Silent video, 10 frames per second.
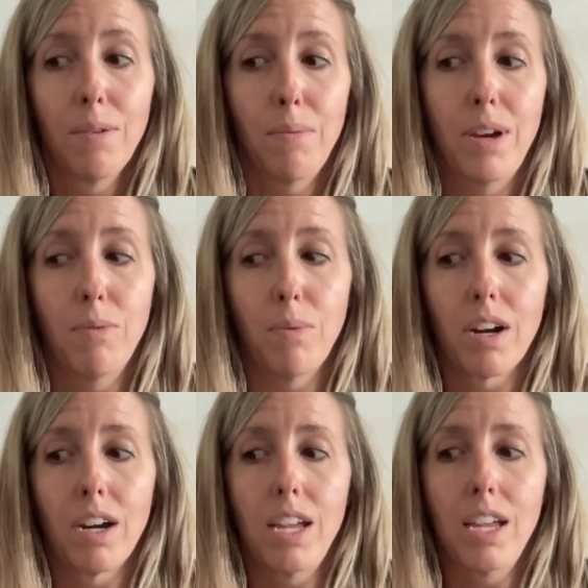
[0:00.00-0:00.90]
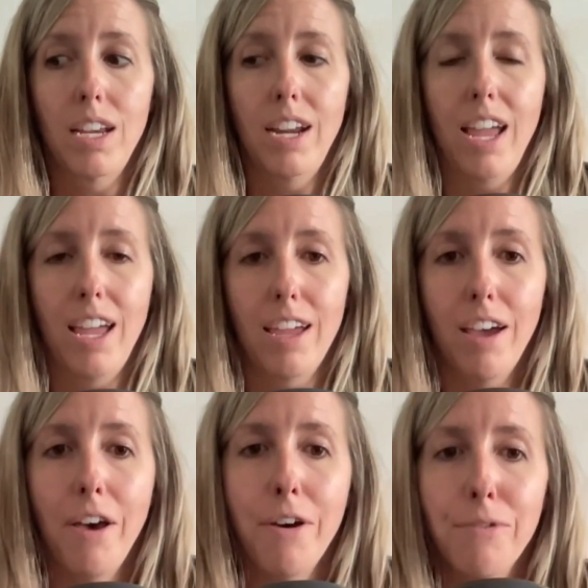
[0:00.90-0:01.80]
When we're in a
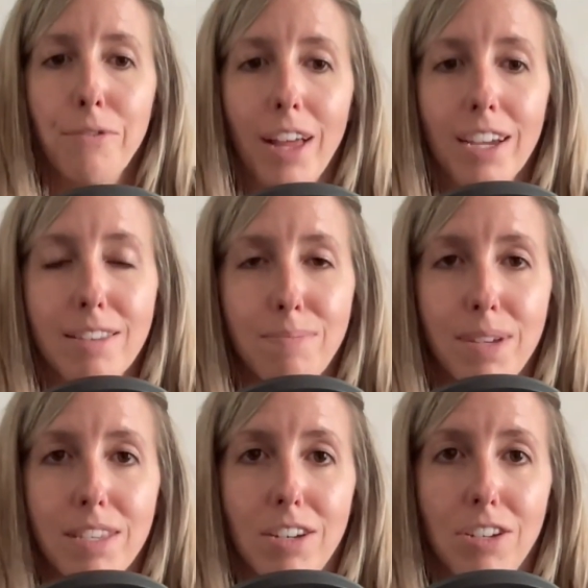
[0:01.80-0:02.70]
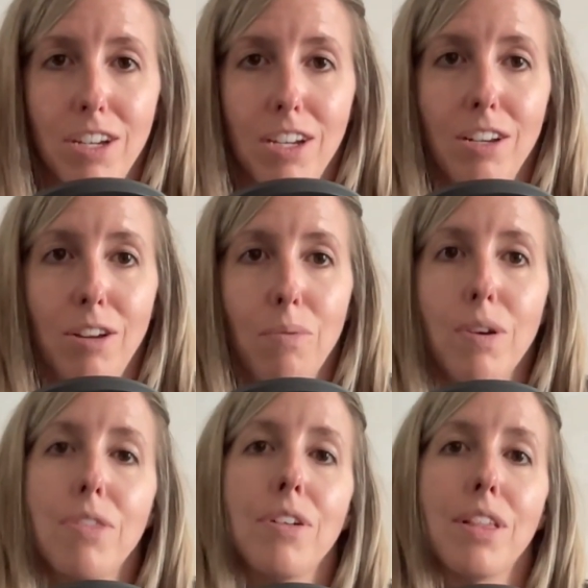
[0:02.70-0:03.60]
flex position
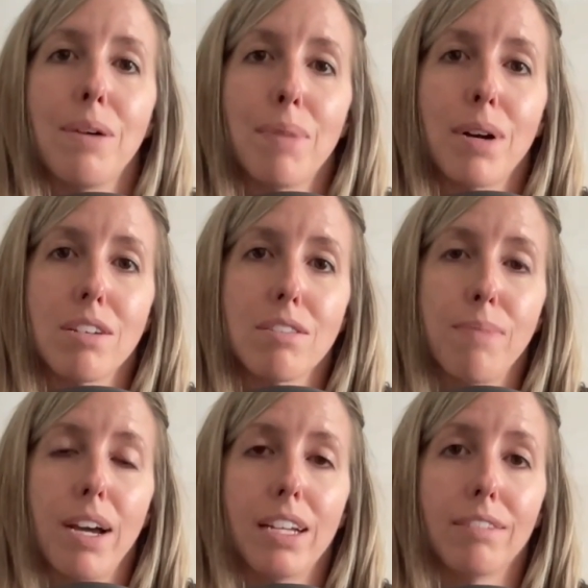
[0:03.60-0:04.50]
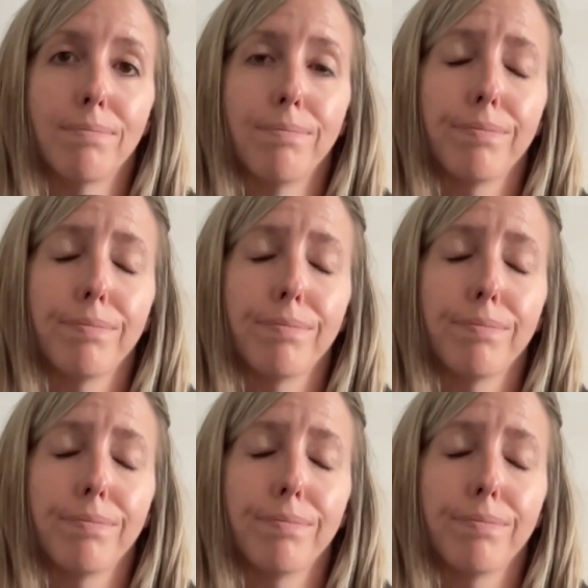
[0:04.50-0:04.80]
with the lumbar spine,